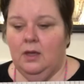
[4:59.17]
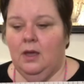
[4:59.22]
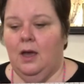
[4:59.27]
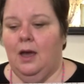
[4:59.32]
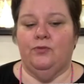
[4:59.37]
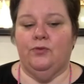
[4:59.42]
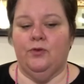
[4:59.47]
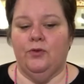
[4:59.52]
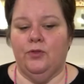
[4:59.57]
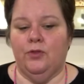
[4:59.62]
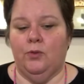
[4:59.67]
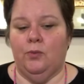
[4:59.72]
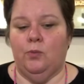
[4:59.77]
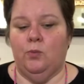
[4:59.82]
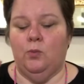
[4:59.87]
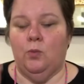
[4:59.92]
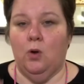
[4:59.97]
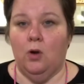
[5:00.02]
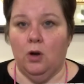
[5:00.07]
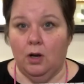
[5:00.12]
For the
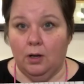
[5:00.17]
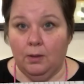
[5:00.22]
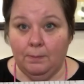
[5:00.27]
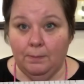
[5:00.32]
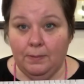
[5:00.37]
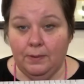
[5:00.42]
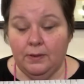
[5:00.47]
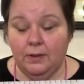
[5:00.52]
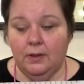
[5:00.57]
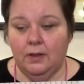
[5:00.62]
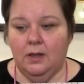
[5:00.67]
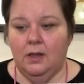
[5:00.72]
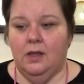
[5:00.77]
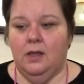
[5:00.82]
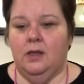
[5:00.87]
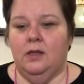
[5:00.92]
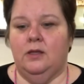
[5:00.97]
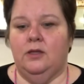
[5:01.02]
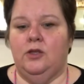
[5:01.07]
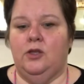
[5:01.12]
warp,
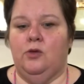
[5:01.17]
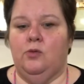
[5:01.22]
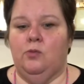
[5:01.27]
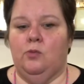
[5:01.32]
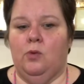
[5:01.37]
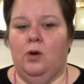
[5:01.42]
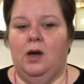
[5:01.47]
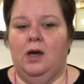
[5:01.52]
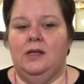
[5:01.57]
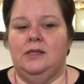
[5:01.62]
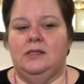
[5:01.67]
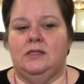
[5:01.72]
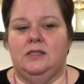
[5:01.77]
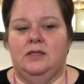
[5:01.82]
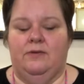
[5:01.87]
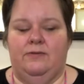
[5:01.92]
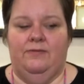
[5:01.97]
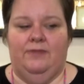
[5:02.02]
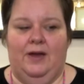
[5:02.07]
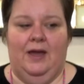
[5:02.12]
you want
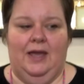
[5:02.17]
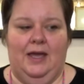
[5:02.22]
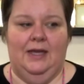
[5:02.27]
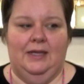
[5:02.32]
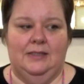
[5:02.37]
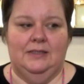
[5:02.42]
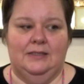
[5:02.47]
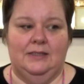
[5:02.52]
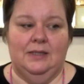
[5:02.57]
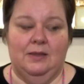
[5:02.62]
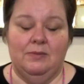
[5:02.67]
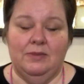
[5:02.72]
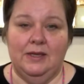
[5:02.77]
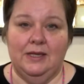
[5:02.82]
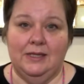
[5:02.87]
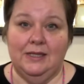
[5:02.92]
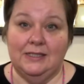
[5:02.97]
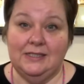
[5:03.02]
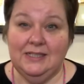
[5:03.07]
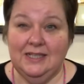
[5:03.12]
to find
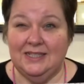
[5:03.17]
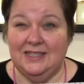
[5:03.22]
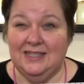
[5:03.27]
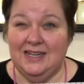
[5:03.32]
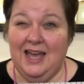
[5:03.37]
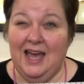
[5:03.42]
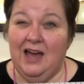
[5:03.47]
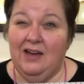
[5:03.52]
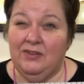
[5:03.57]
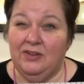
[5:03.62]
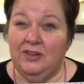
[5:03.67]
something that doesn't have a